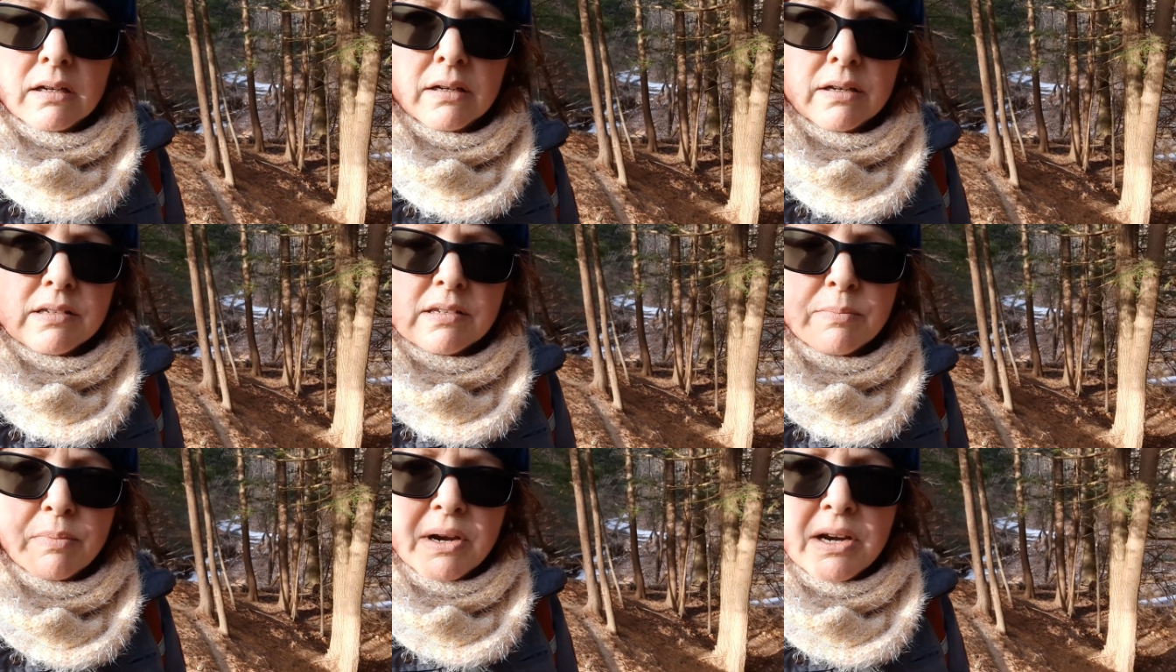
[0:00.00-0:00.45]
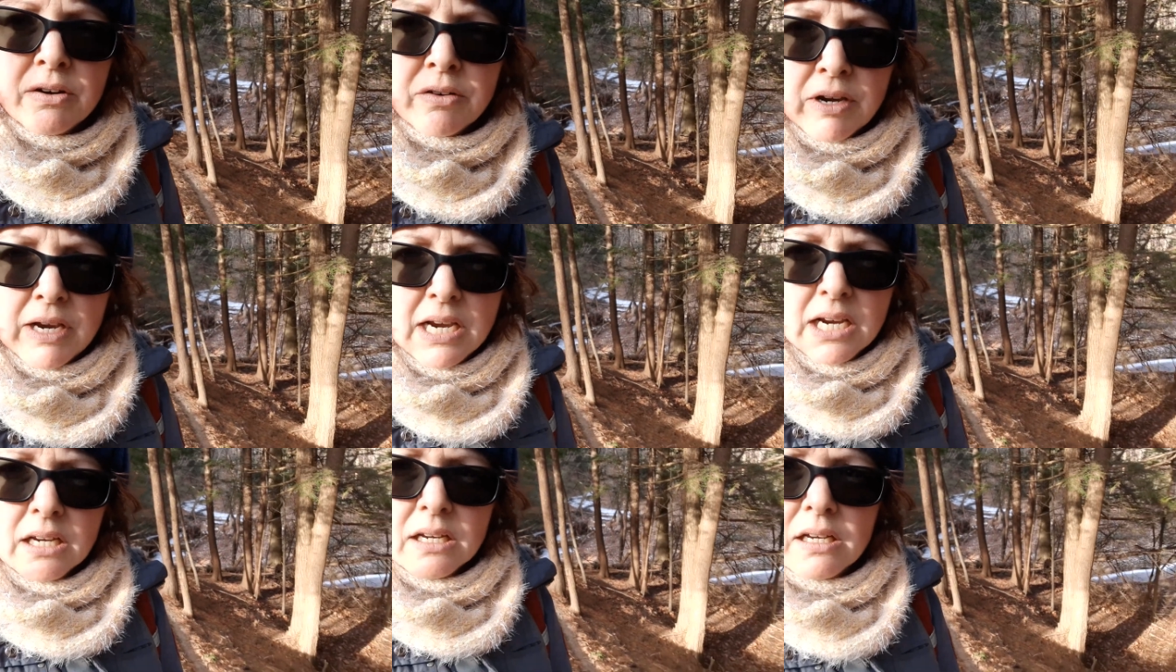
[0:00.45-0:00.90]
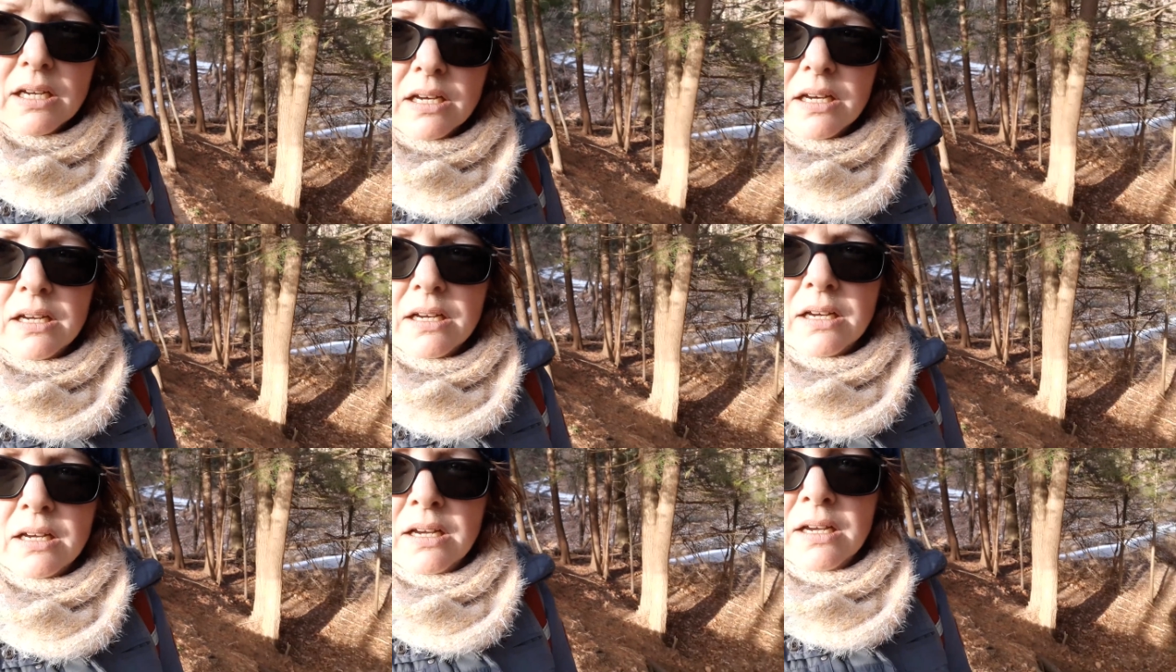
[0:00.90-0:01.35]
Spring Creek,
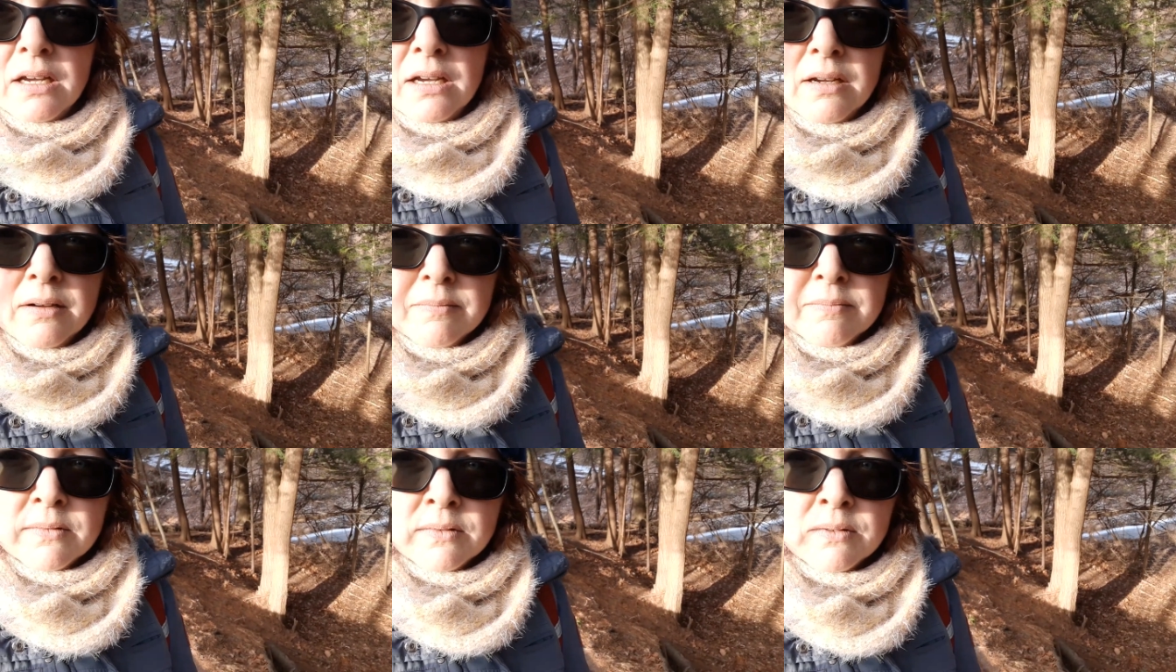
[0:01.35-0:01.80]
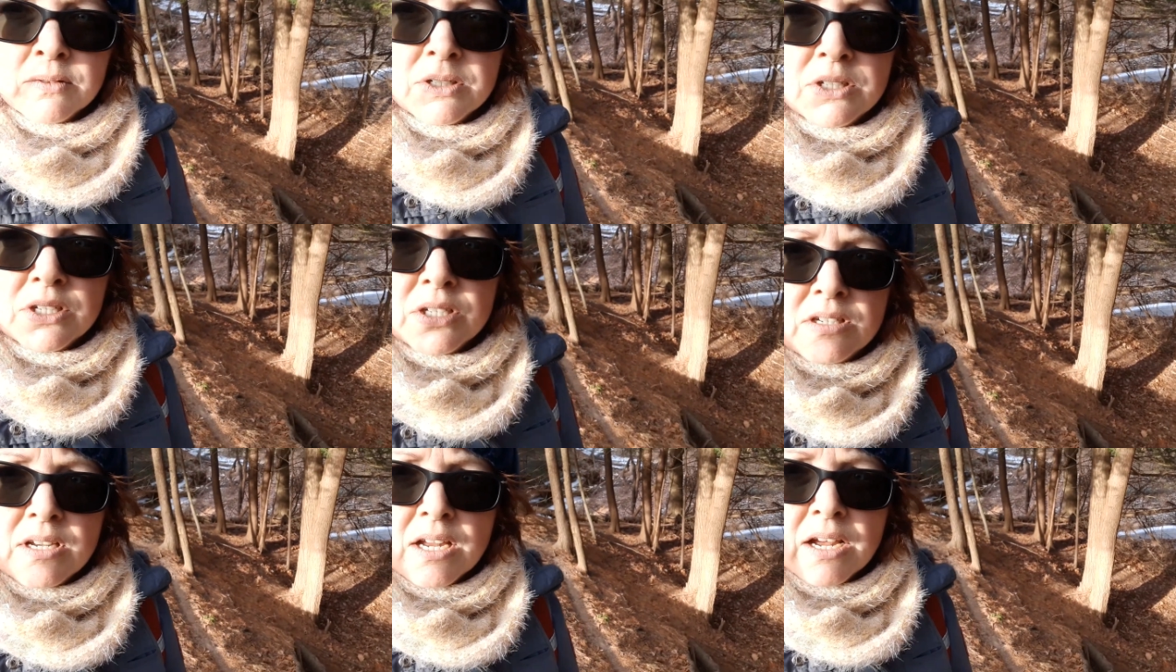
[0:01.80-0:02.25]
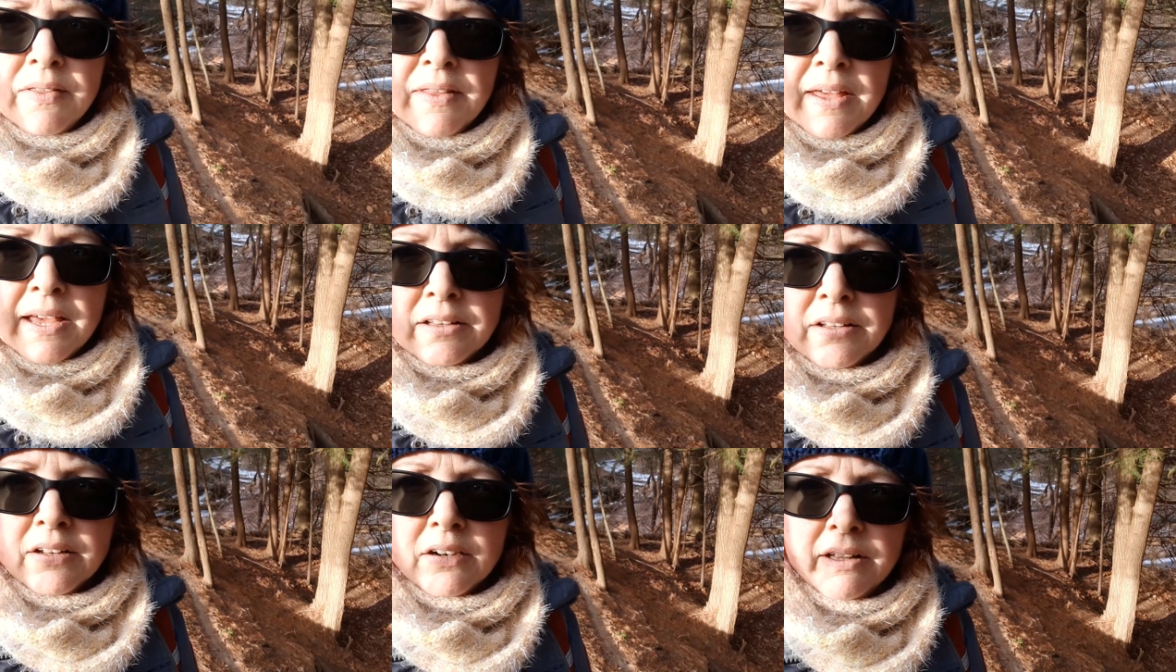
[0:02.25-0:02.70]
which is down
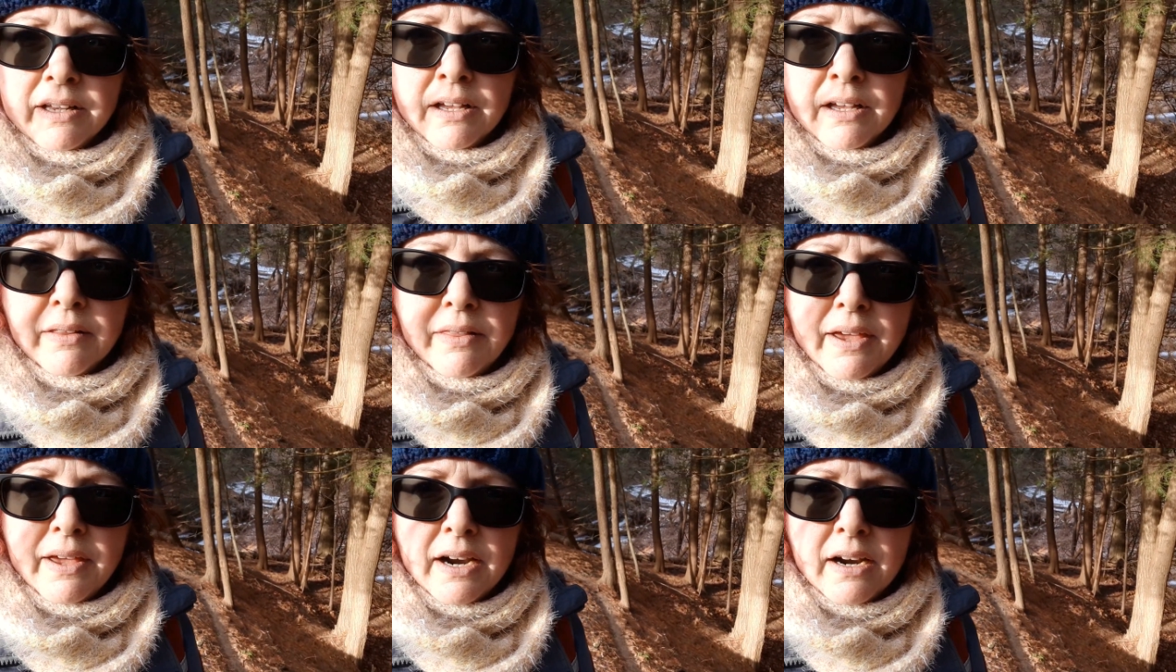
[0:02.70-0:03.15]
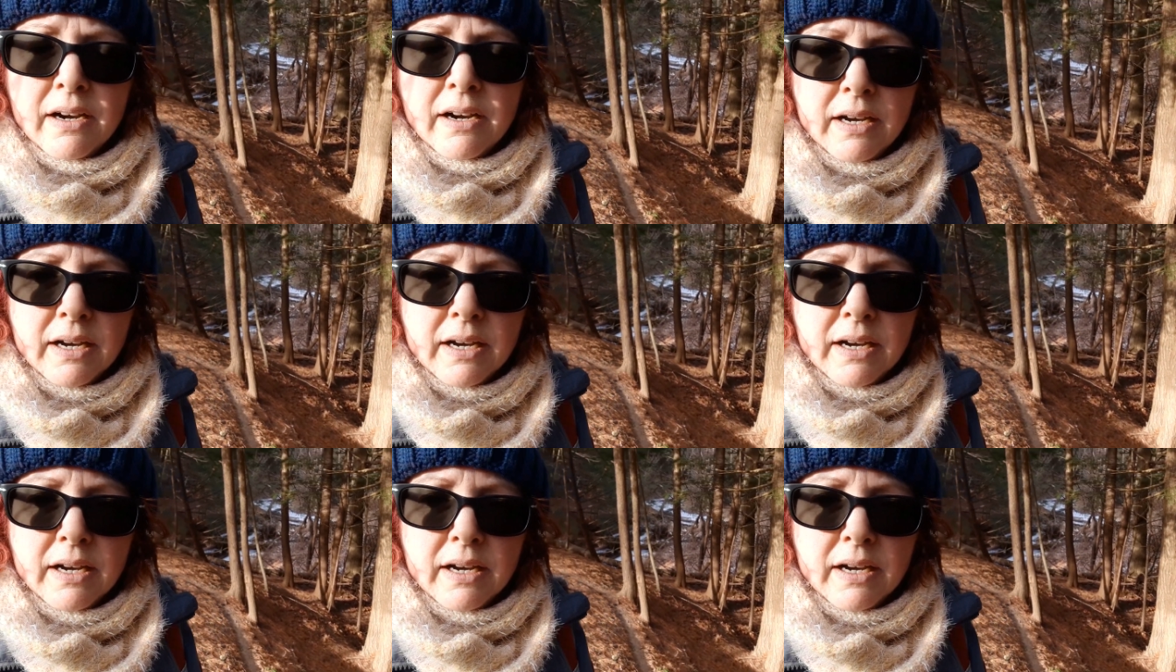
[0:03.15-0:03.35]
that little hill there.